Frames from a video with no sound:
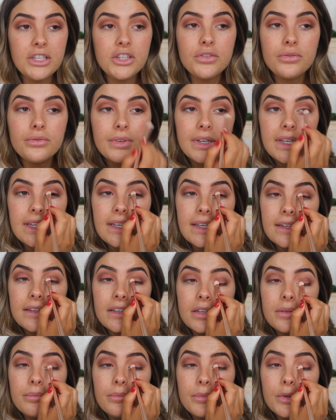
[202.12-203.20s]

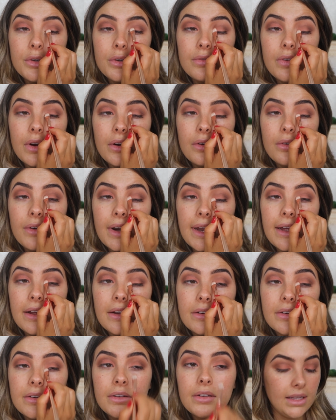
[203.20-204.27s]
trickier to move
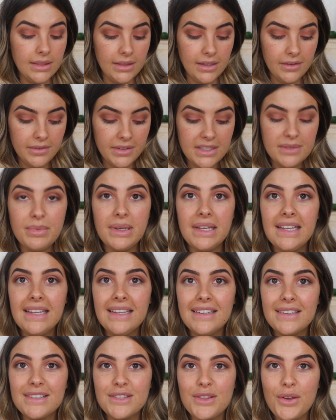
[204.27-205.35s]
around. I love this
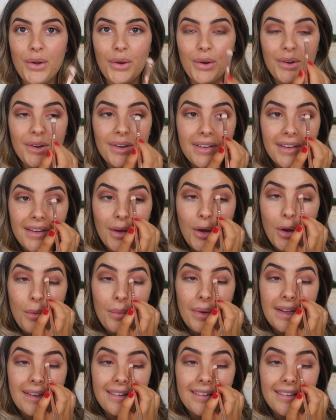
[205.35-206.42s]
pinkiness though. Oh
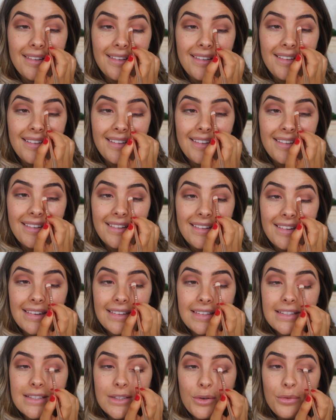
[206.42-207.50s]
my
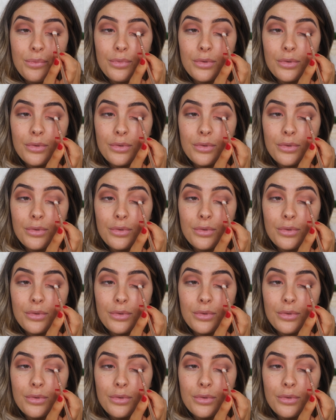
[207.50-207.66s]
god, so